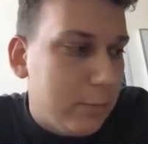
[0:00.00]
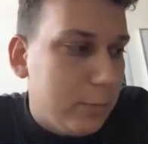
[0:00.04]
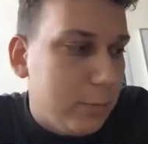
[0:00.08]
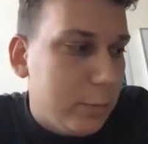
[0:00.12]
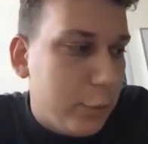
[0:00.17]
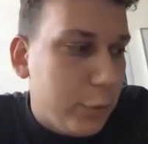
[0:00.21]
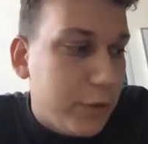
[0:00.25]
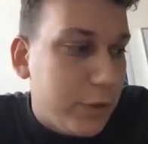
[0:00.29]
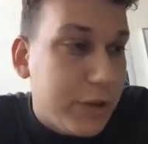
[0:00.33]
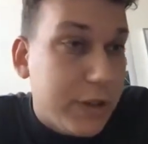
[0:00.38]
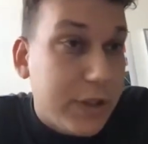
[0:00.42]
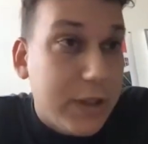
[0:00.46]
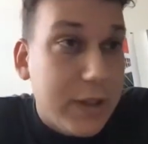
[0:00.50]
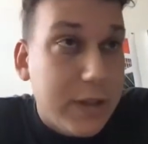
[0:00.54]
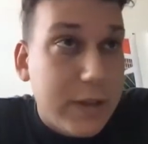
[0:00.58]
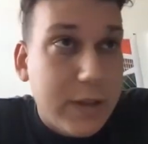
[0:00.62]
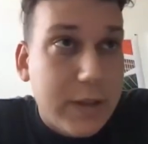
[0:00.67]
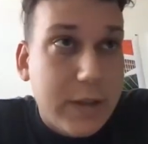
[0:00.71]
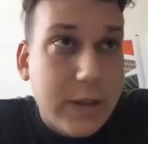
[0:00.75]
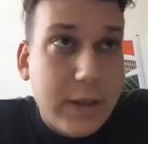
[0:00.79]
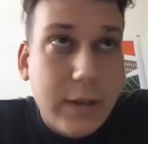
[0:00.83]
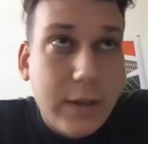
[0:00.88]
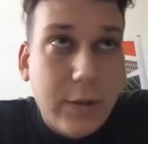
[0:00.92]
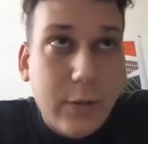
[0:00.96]

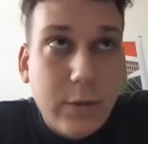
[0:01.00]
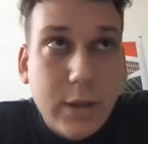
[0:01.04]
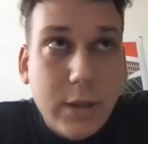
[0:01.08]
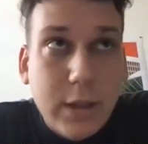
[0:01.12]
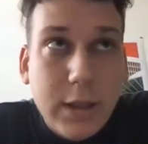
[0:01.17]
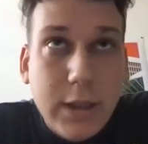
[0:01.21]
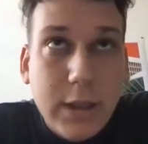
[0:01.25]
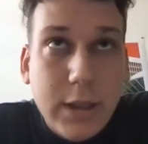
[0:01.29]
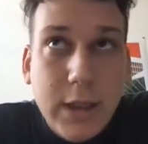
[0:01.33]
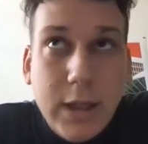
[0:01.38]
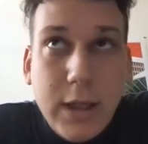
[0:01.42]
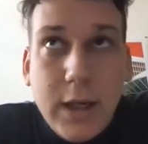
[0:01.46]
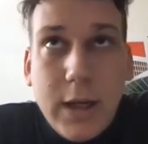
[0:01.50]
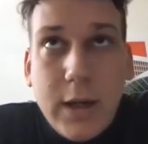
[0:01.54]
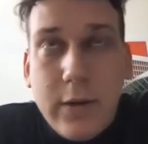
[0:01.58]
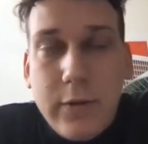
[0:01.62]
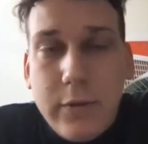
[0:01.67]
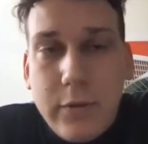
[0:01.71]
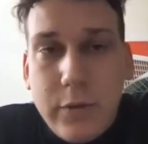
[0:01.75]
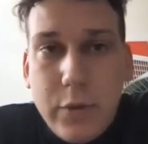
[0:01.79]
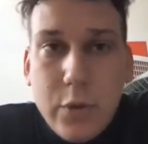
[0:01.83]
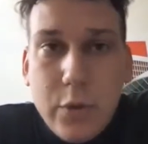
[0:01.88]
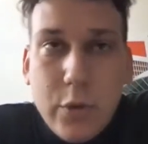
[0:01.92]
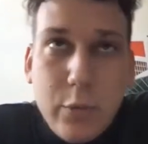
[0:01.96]
processed, and only
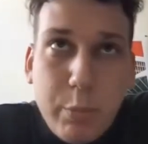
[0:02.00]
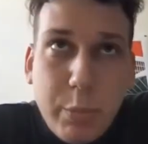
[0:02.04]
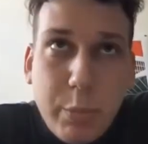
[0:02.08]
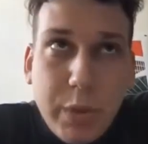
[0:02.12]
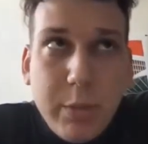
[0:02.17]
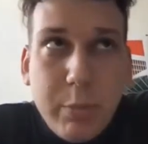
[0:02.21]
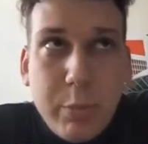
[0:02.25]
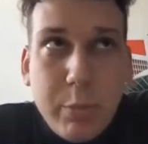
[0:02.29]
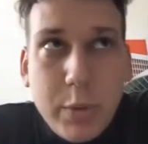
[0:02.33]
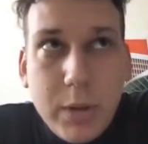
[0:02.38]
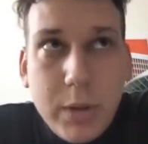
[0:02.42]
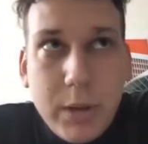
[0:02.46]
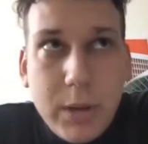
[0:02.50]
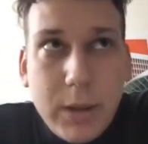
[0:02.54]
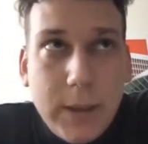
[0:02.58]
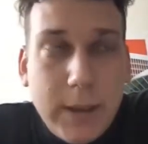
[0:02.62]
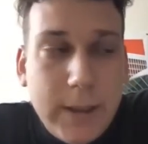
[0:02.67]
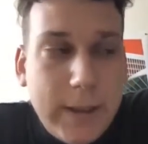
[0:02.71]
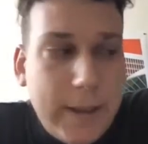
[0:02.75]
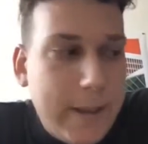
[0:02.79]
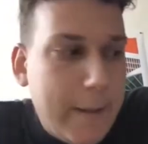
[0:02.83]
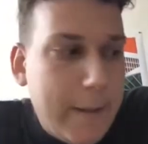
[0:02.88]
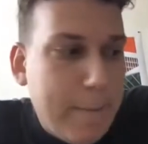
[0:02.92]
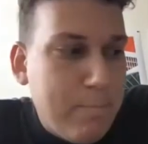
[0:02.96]
few people
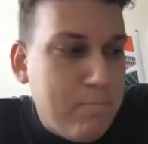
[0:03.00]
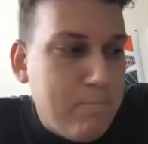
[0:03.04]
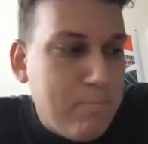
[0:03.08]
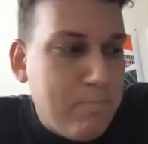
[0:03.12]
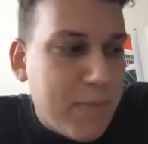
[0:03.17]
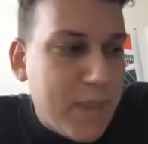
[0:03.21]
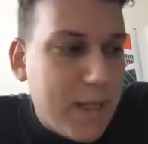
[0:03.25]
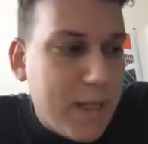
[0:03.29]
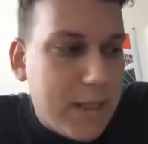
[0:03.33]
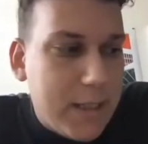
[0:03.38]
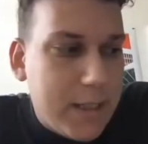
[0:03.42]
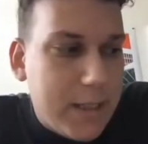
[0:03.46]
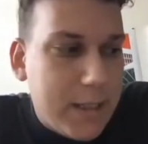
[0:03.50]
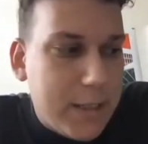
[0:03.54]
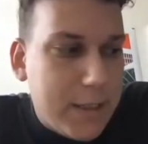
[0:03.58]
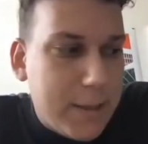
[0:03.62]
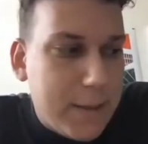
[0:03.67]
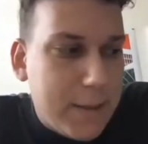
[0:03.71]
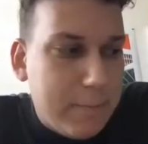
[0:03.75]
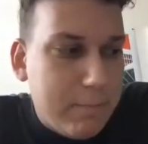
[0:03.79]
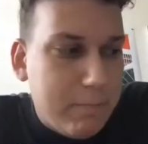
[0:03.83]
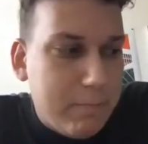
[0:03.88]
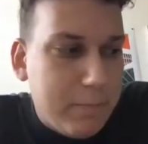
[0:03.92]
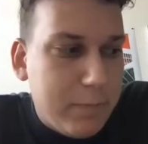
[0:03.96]

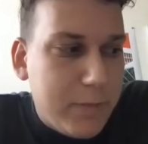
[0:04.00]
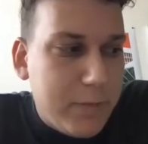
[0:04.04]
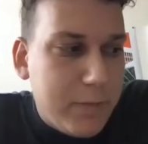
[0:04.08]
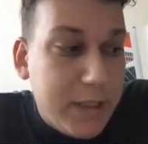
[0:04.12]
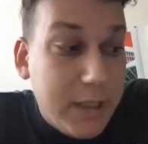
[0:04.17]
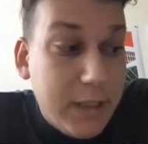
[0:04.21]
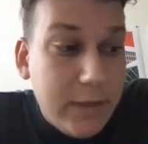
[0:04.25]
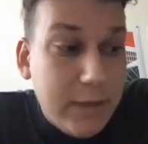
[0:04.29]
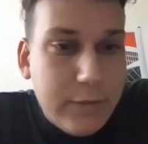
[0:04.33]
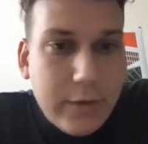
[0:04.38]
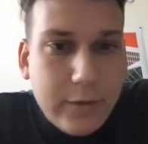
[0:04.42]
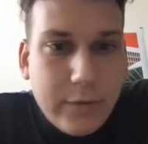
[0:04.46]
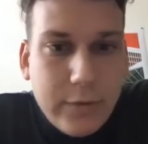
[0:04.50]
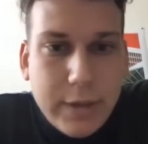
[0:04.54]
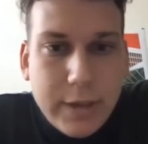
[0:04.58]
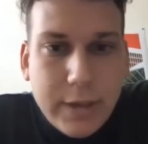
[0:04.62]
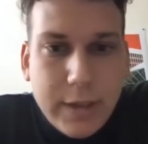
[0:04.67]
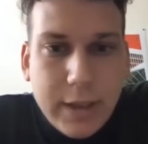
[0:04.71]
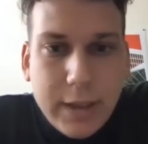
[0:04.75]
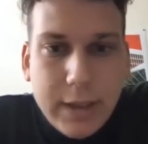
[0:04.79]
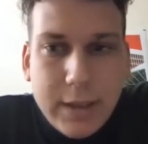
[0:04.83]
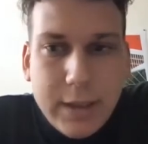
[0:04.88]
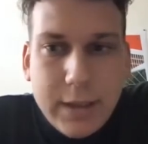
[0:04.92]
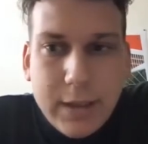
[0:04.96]
deal with it
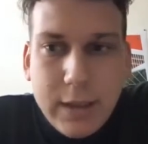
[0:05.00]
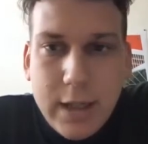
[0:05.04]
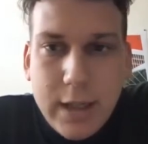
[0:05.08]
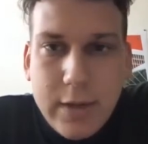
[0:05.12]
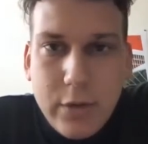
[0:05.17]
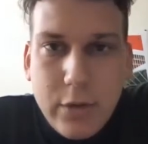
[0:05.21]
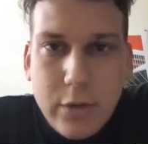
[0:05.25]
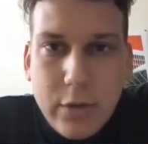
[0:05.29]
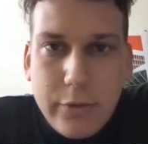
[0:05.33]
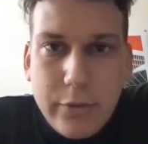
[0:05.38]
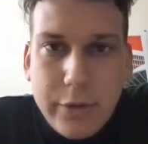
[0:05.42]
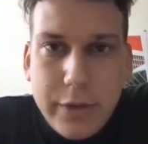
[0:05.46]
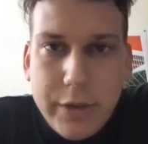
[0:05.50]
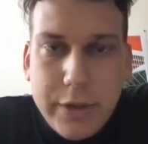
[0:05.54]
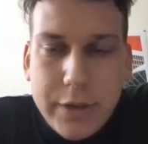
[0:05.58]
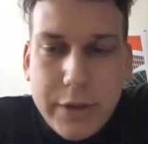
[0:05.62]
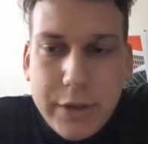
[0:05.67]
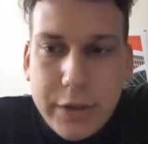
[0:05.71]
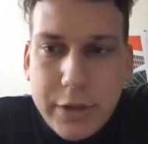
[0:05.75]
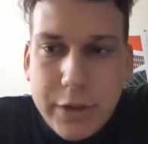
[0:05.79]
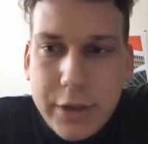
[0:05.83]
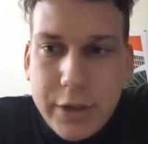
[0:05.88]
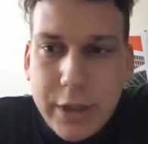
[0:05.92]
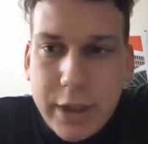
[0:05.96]
at the level of
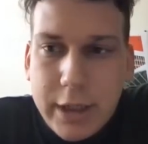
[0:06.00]
research.